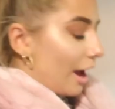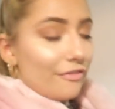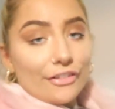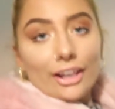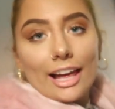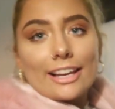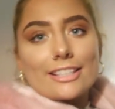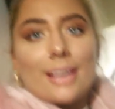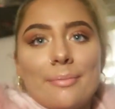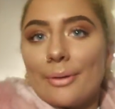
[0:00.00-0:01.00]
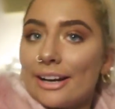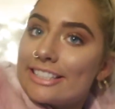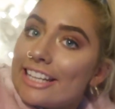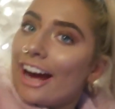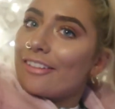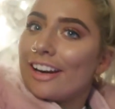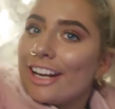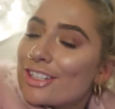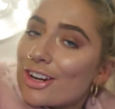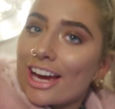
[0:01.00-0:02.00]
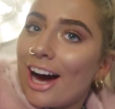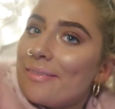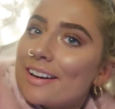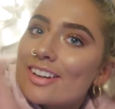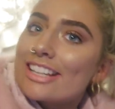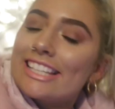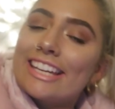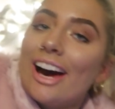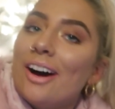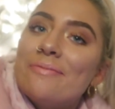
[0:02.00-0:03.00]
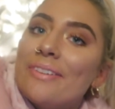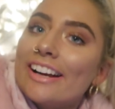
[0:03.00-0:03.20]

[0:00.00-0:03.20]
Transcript: I feel like at some point today I really should get out my dressing gown,